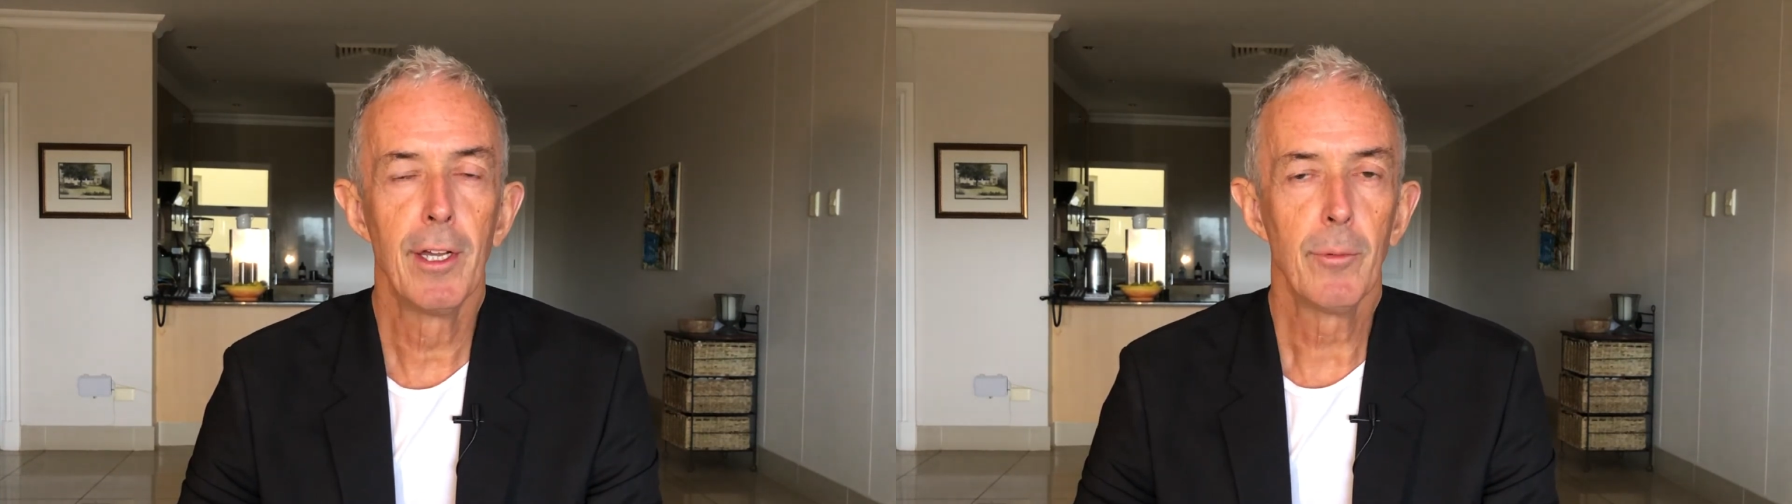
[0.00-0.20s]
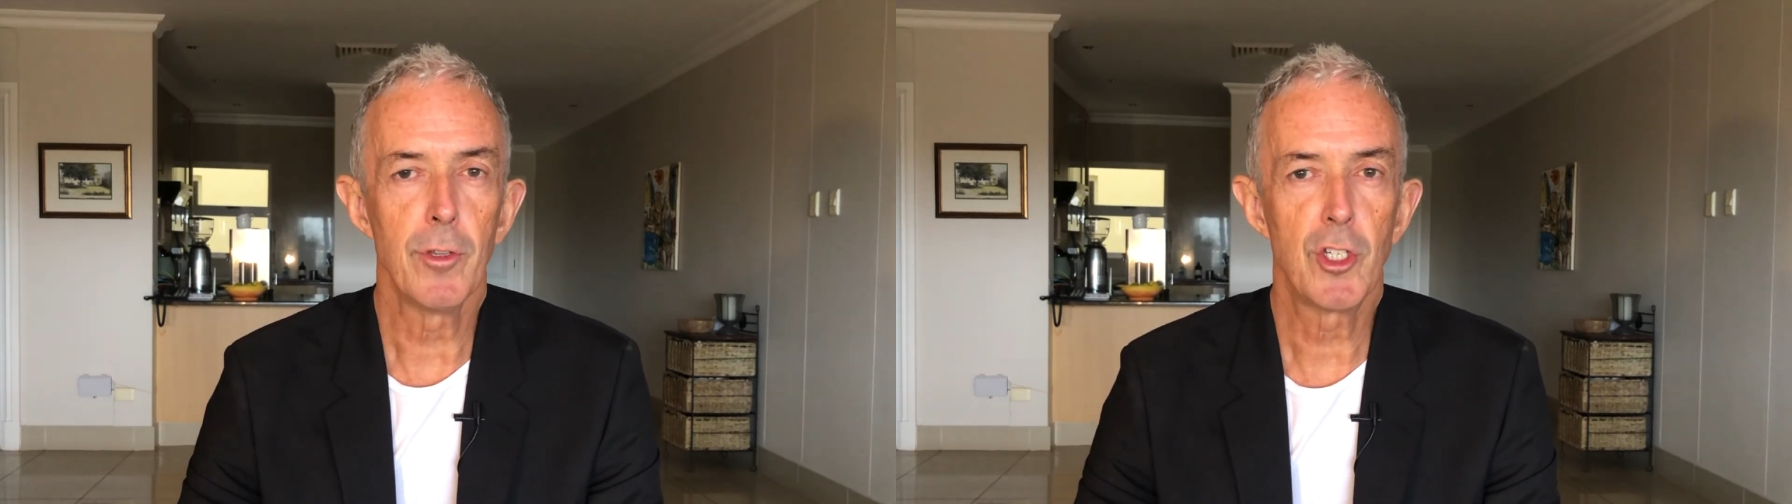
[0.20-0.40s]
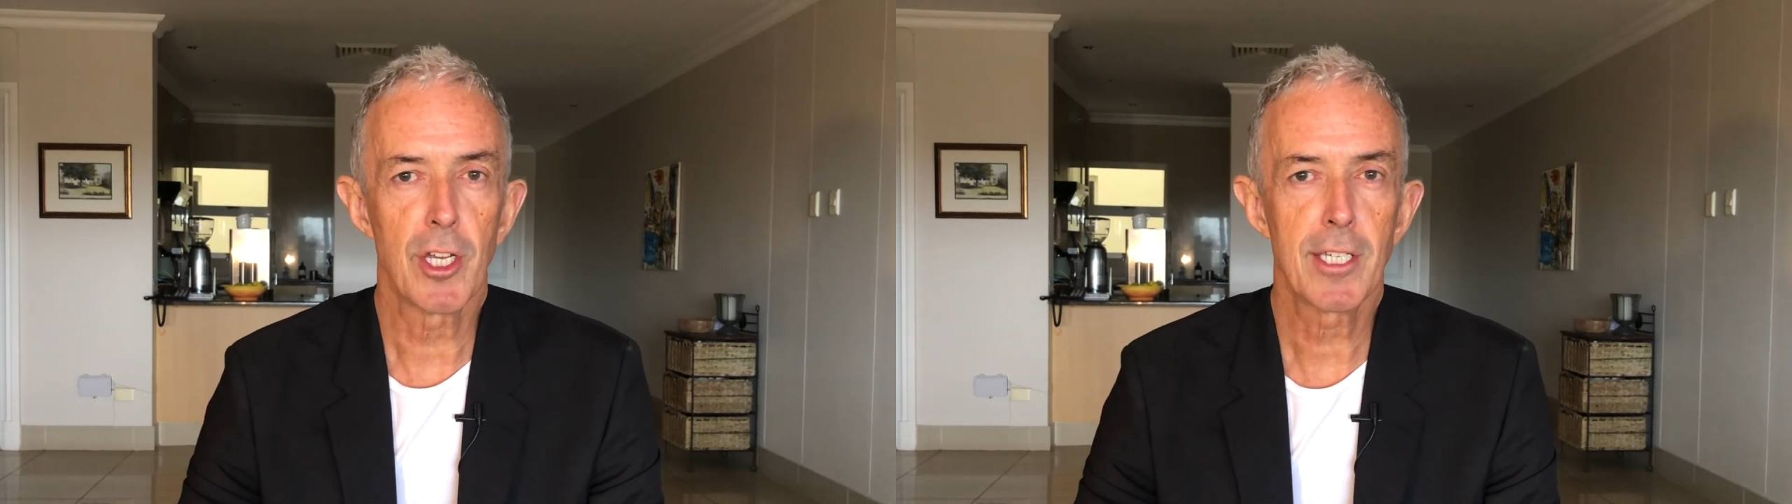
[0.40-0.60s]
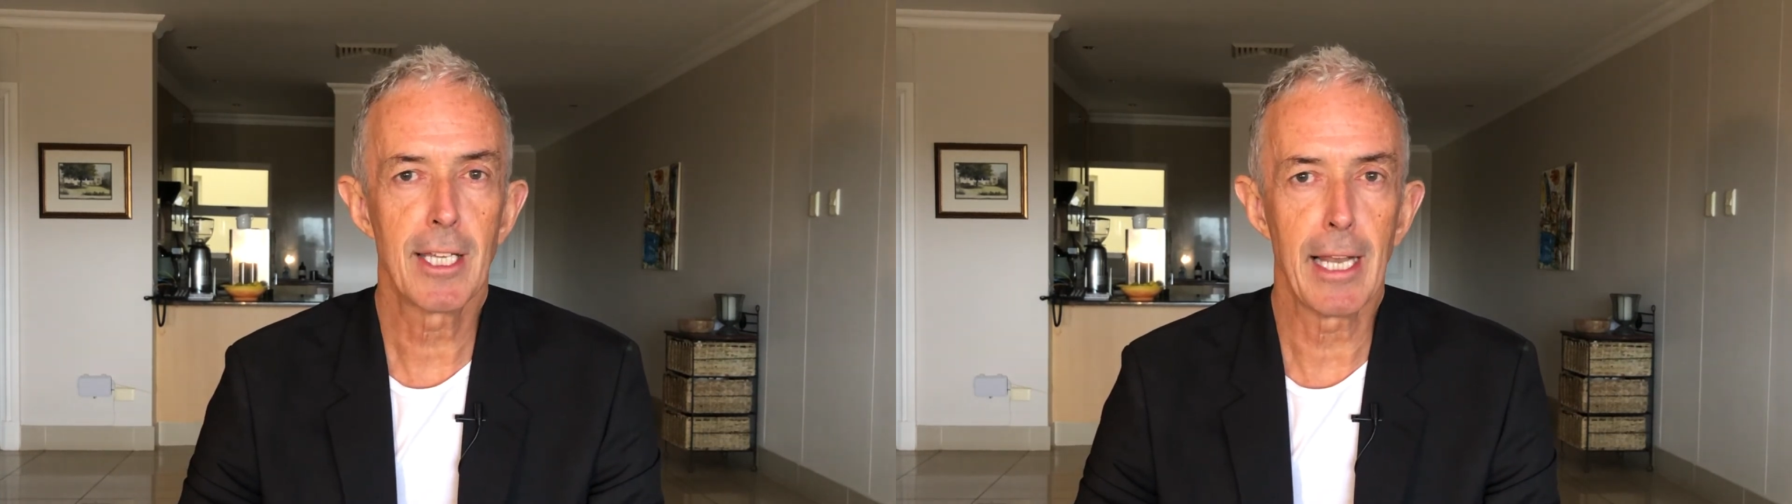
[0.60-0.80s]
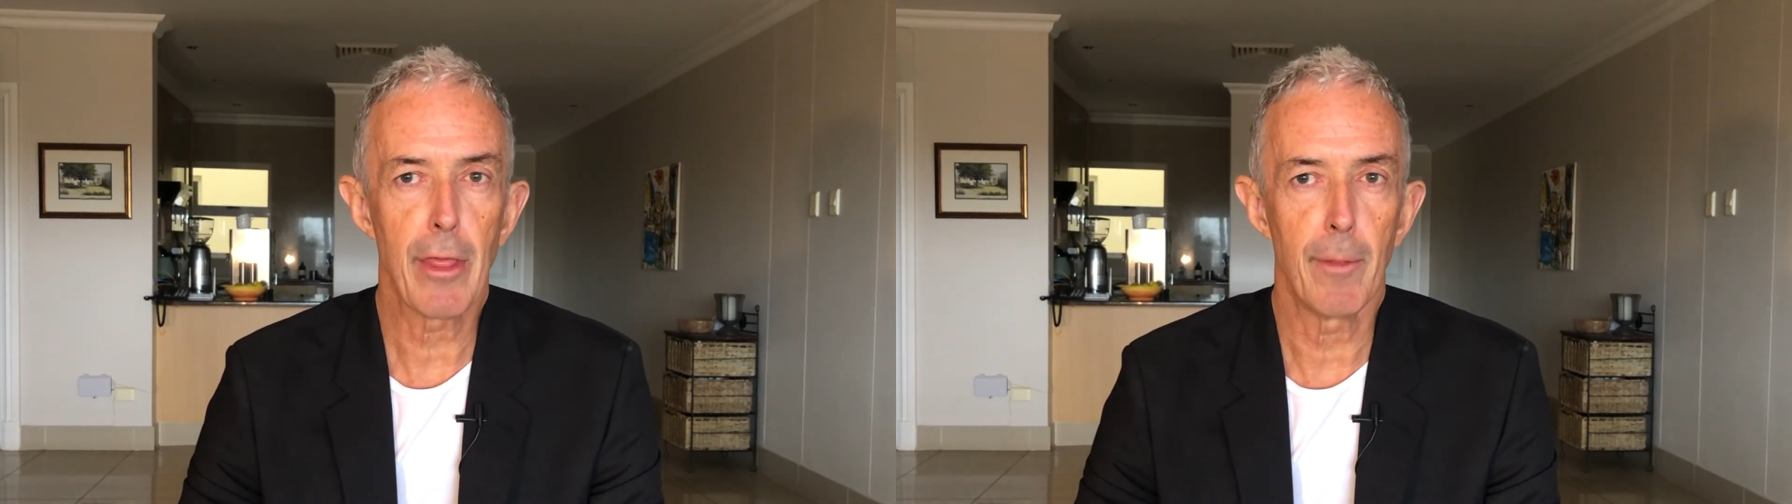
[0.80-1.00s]
with just a
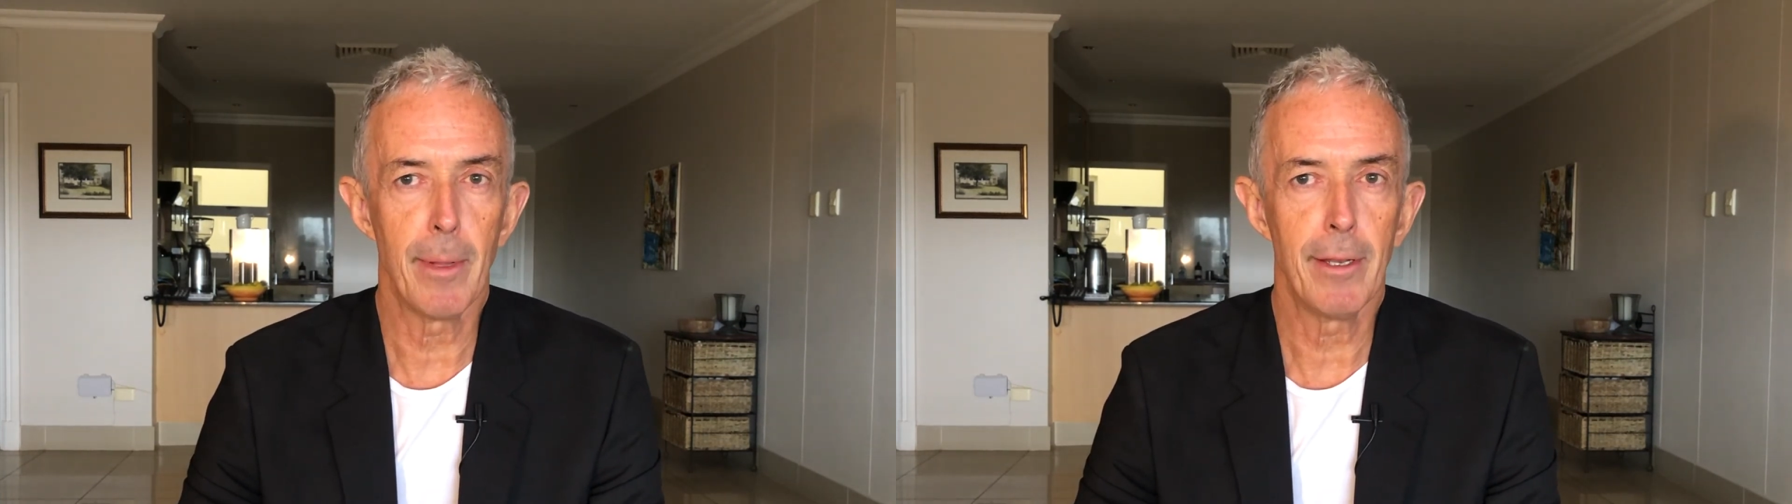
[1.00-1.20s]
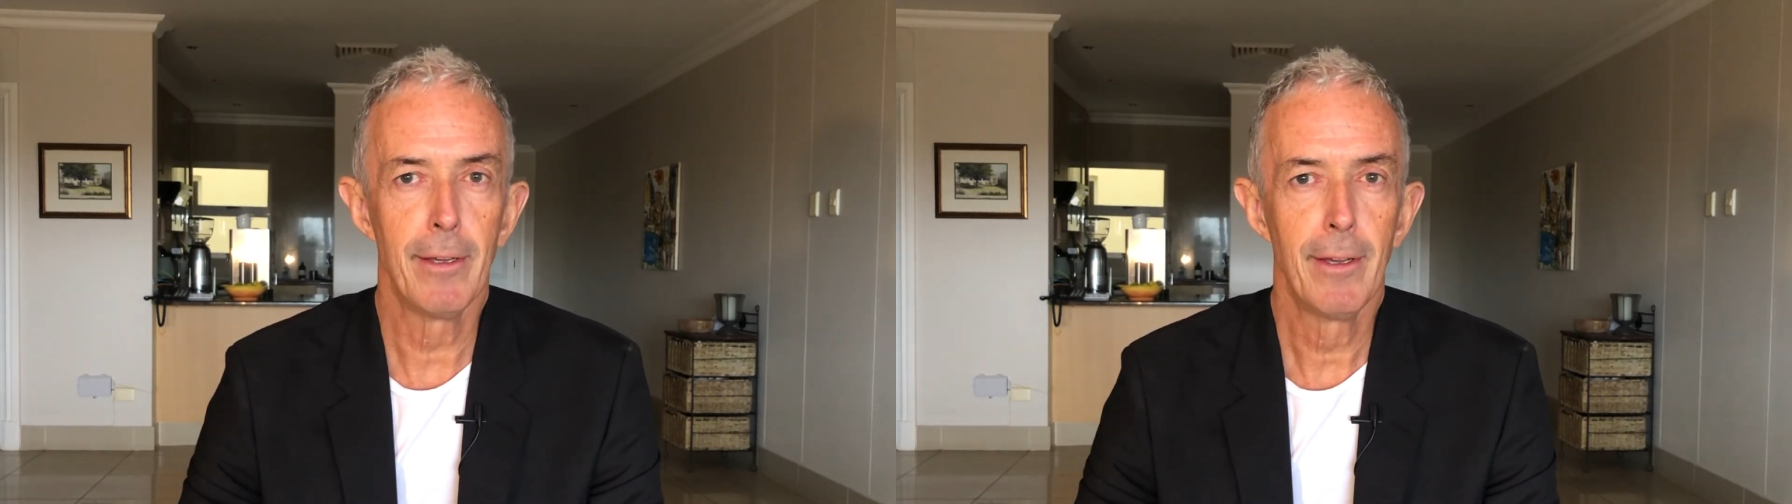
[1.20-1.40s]
Leatherman.